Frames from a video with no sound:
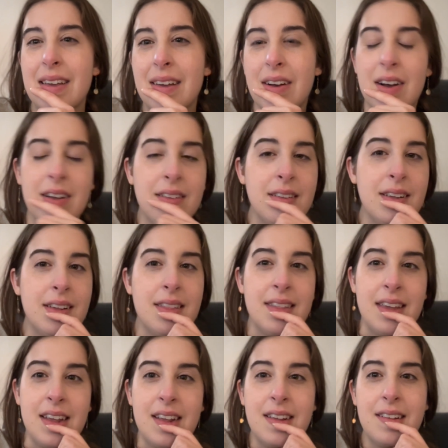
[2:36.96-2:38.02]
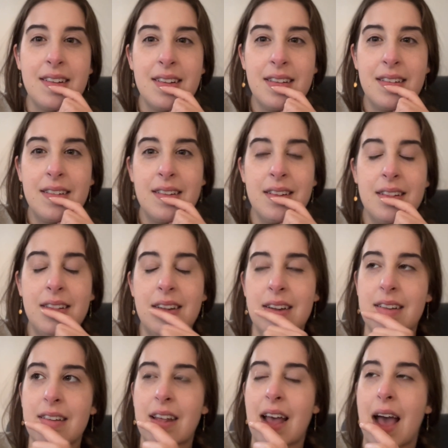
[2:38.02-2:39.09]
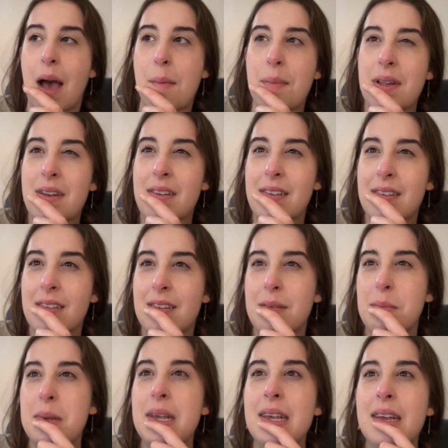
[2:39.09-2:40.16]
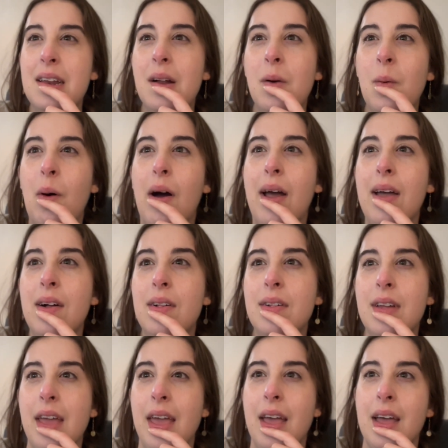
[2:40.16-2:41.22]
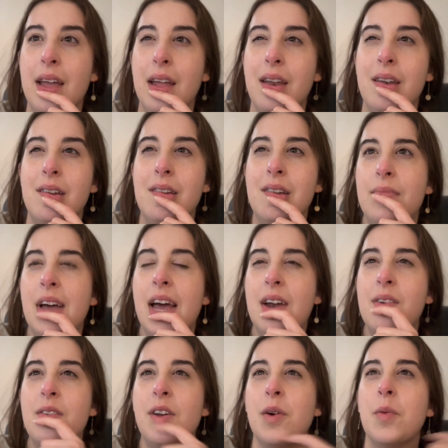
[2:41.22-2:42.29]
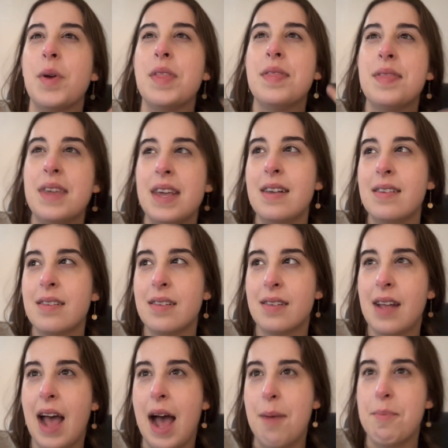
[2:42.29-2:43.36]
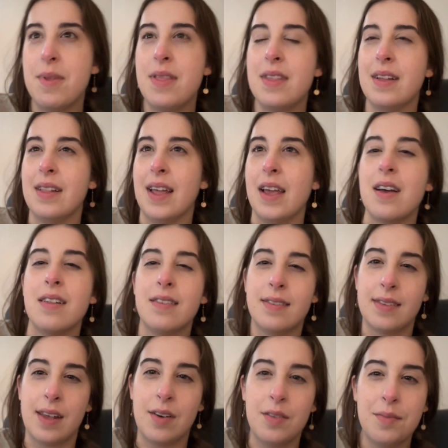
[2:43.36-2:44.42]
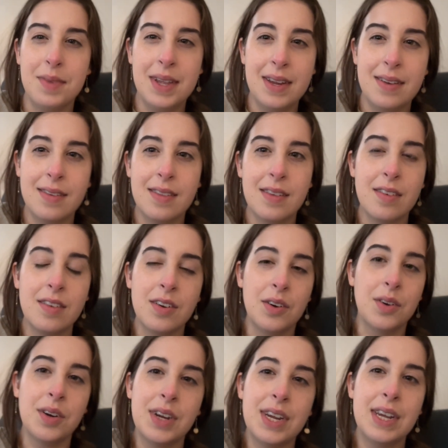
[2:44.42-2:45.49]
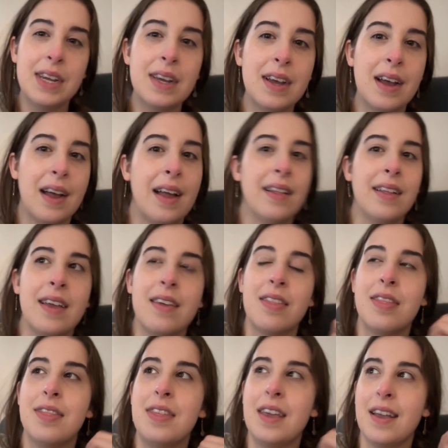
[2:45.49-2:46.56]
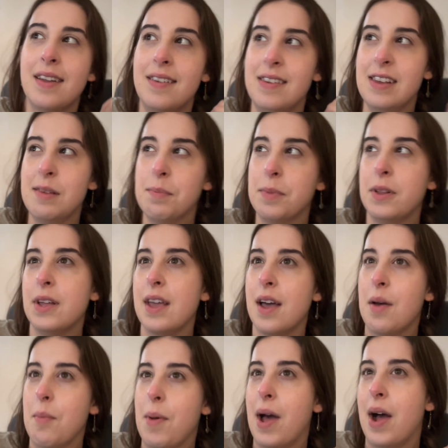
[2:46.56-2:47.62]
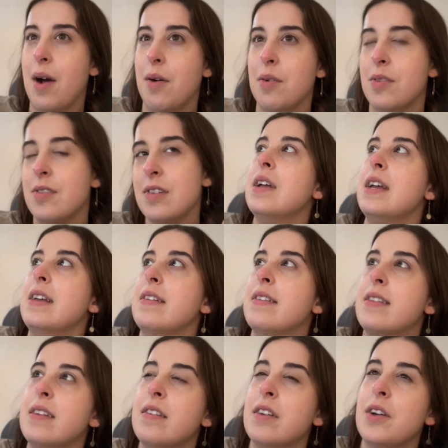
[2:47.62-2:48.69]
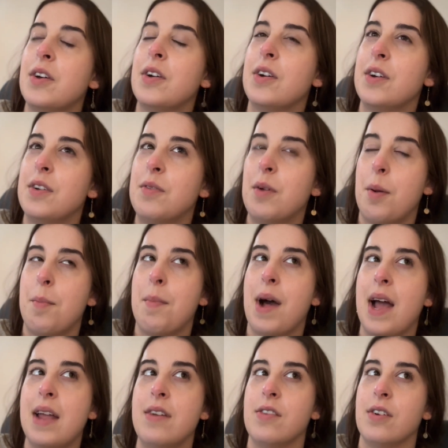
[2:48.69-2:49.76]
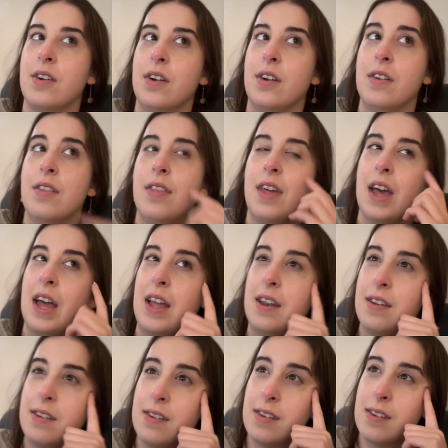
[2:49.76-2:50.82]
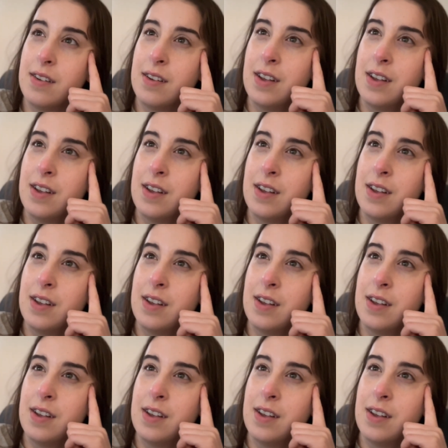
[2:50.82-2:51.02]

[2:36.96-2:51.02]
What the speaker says: causing things that has happened to me in a while, and I don't know, when things happen that unsettle me to this degree, I think deeply about, is this a good reminder that